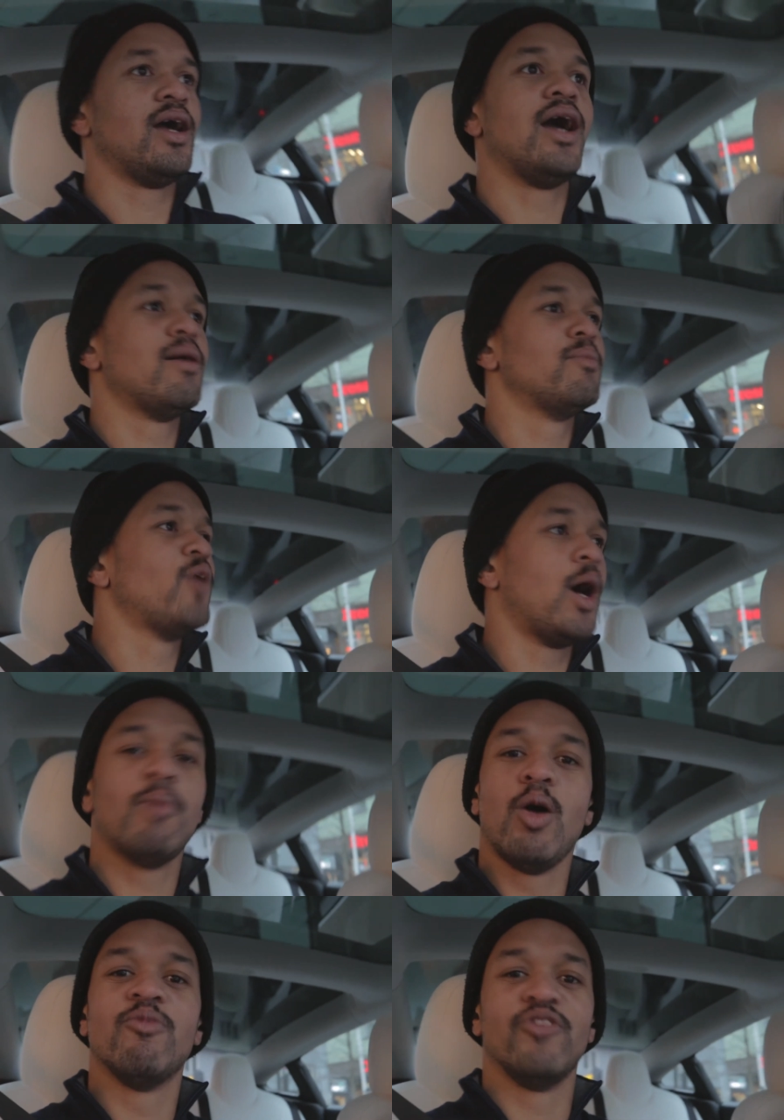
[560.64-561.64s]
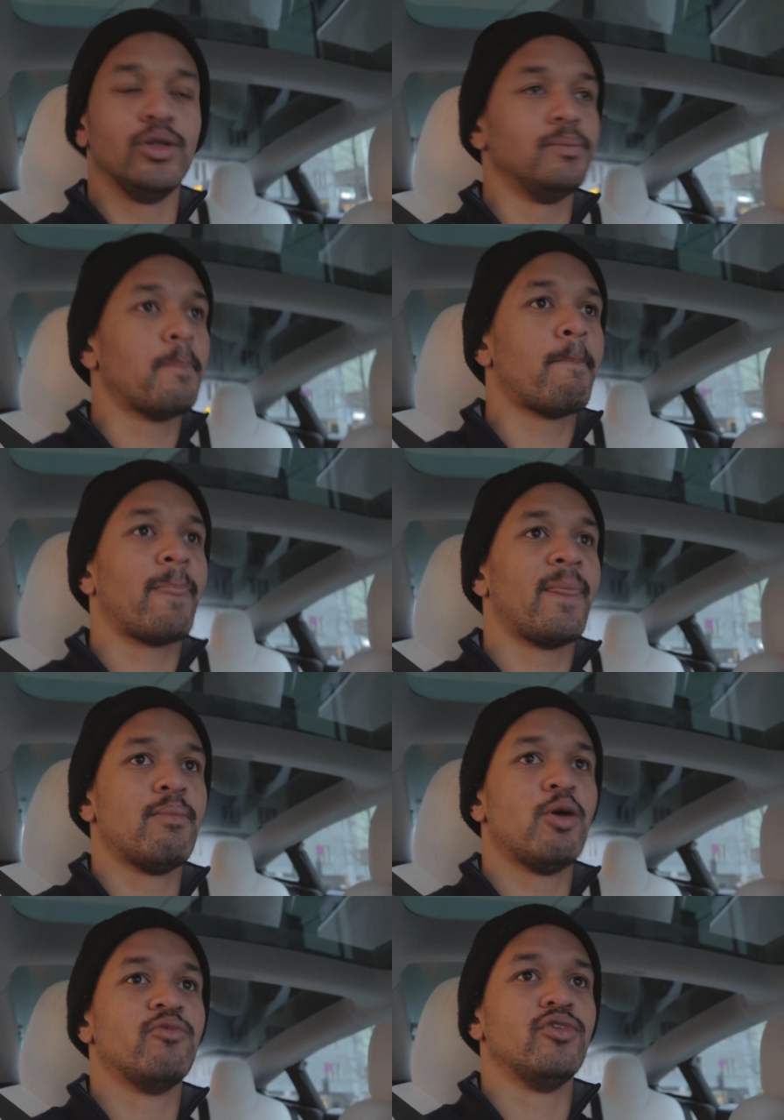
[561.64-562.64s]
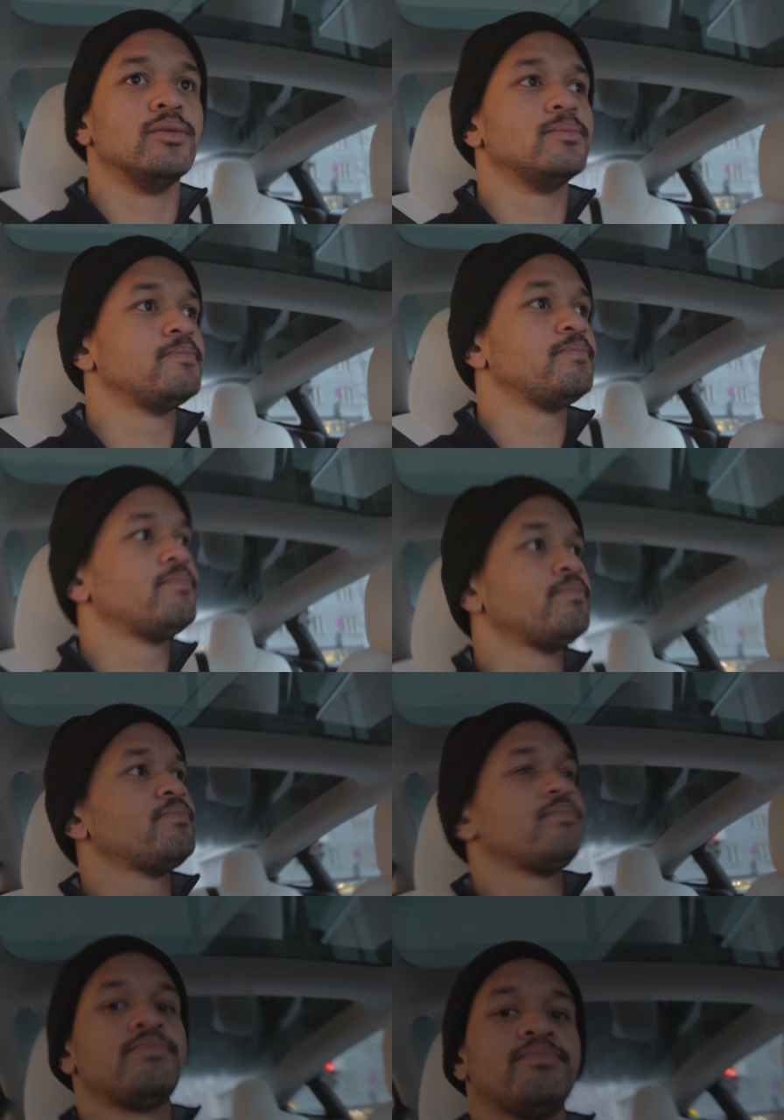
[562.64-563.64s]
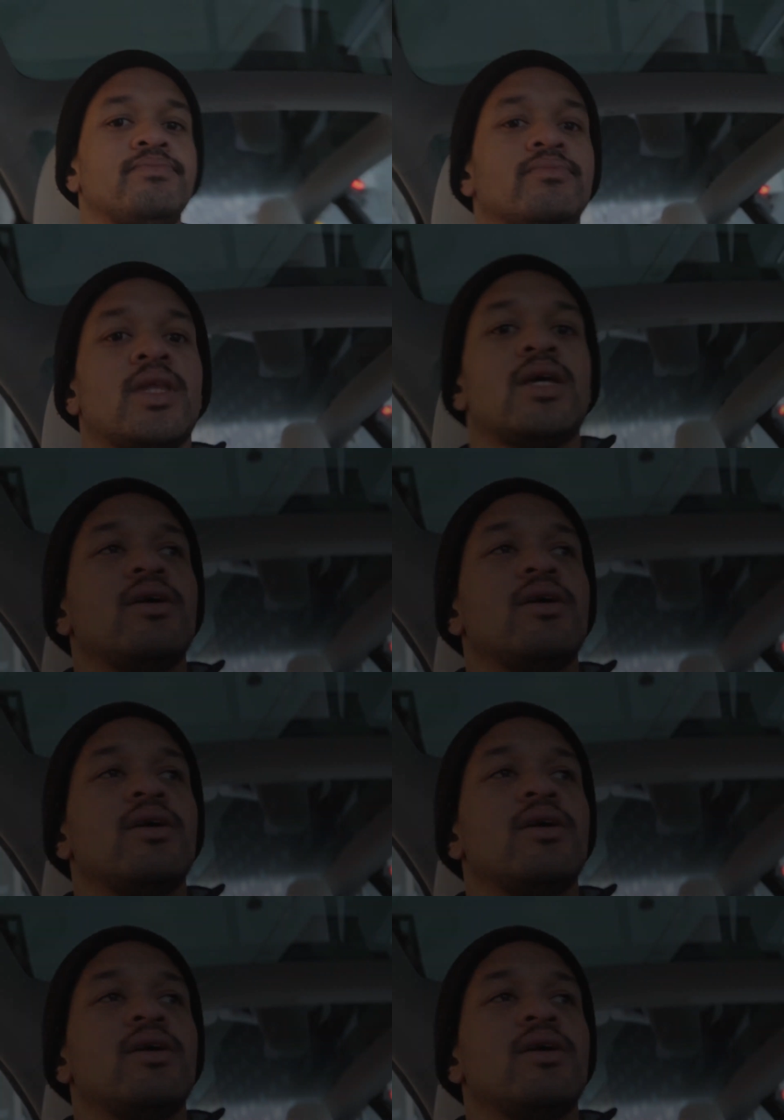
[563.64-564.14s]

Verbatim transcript: I'm I'm hopeful. I'm hopeful. Hmm.